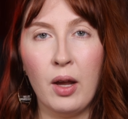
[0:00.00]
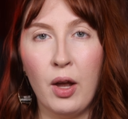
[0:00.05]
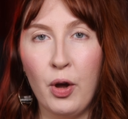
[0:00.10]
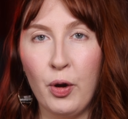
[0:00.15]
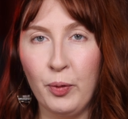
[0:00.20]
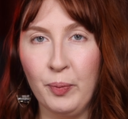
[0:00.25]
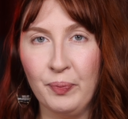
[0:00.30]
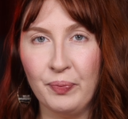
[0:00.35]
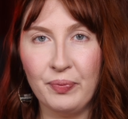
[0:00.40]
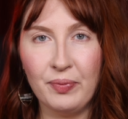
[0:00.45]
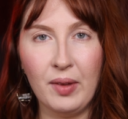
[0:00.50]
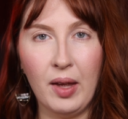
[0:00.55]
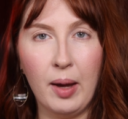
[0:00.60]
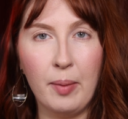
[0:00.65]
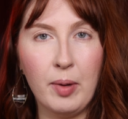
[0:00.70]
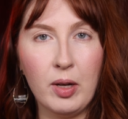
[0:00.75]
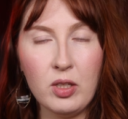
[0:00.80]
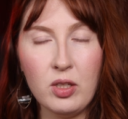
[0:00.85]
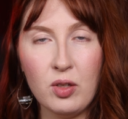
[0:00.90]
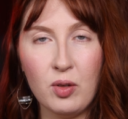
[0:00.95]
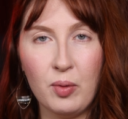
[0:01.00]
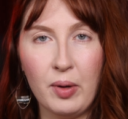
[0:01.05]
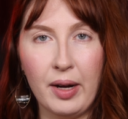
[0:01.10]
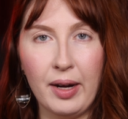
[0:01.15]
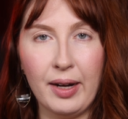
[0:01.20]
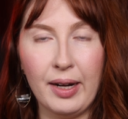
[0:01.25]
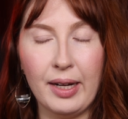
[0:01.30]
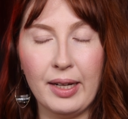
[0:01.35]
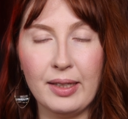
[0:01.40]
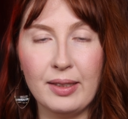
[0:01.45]
Oh, I'm also
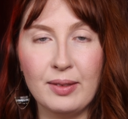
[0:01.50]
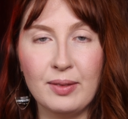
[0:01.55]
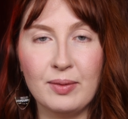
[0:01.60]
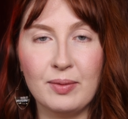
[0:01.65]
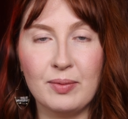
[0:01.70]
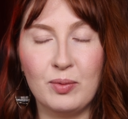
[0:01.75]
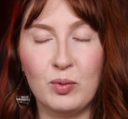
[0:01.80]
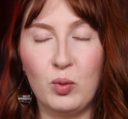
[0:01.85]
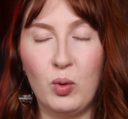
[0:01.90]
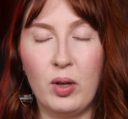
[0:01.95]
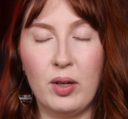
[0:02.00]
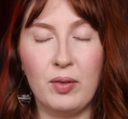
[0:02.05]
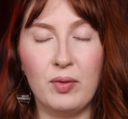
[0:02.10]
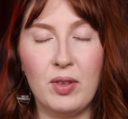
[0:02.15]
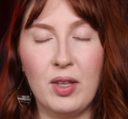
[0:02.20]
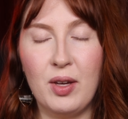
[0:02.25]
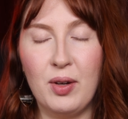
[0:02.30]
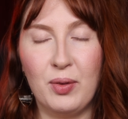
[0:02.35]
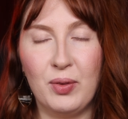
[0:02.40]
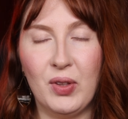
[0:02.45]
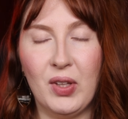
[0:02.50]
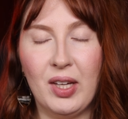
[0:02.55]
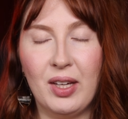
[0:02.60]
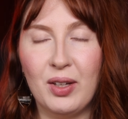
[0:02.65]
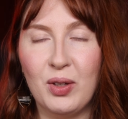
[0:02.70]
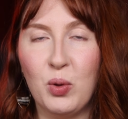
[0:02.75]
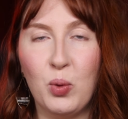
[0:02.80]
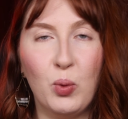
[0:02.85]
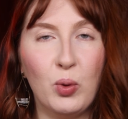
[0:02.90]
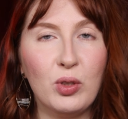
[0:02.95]
wearing one of the
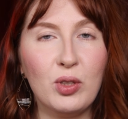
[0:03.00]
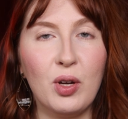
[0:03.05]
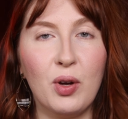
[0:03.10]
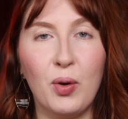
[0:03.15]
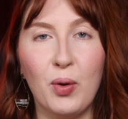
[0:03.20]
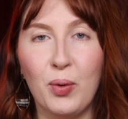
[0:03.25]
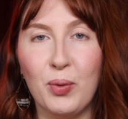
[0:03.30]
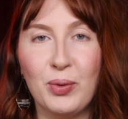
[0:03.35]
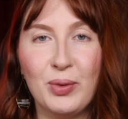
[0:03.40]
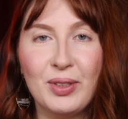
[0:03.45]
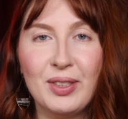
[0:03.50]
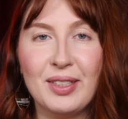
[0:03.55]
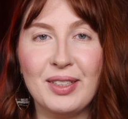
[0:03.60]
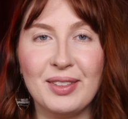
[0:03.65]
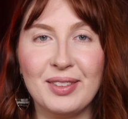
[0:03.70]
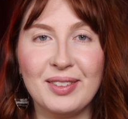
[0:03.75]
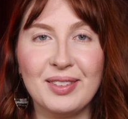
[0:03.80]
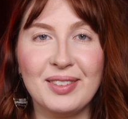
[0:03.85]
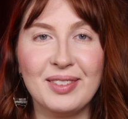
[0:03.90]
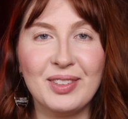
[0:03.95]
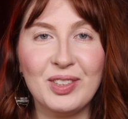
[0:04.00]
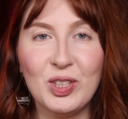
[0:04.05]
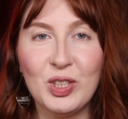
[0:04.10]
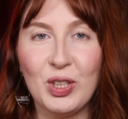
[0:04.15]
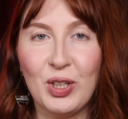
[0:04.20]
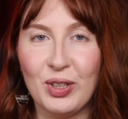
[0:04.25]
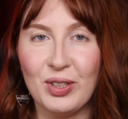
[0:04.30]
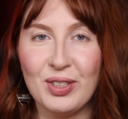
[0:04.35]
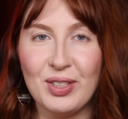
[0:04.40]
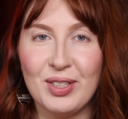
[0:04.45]
only cool toned
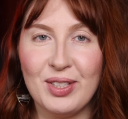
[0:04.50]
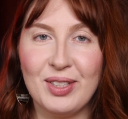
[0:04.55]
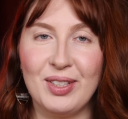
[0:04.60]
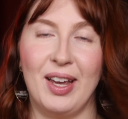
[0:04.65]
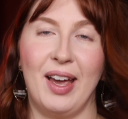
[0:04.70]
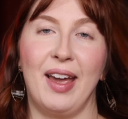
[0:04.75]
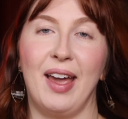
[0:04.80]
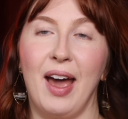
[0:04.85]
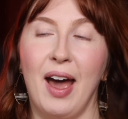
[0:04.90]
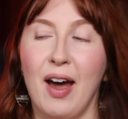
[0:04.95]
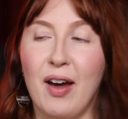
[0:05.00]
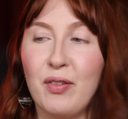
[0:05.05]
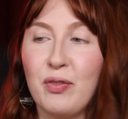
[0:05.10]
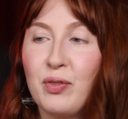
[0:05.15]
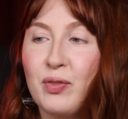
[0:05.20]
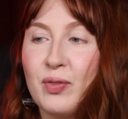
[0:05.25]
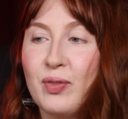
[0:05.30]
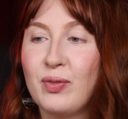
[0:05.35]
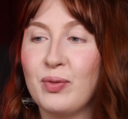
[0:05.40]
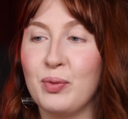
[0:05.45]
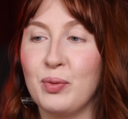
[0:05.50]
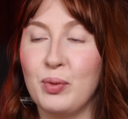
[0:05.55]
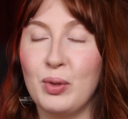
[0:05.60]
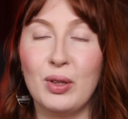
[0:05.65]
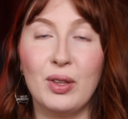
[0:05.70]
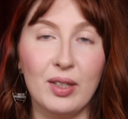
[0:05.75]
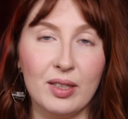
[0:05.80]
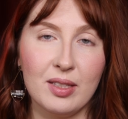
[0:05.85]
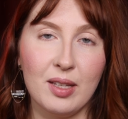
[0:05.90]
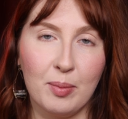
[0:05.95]
shirts I have,
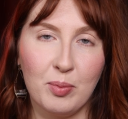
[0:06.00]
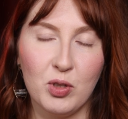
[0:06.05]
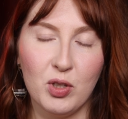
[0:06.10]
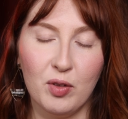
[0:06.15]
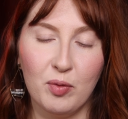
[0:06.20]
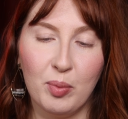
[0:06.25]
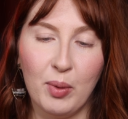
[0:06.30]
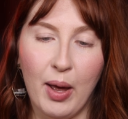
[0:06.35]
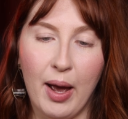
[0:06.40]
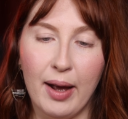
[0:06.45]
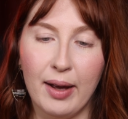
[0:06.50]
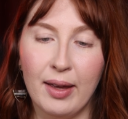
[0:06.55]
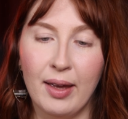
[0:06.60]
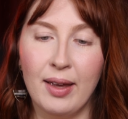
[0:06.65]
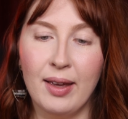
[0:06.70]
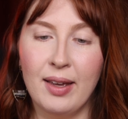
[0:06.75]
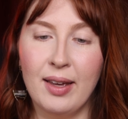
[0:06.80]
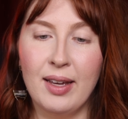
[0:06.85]
with the exception of black.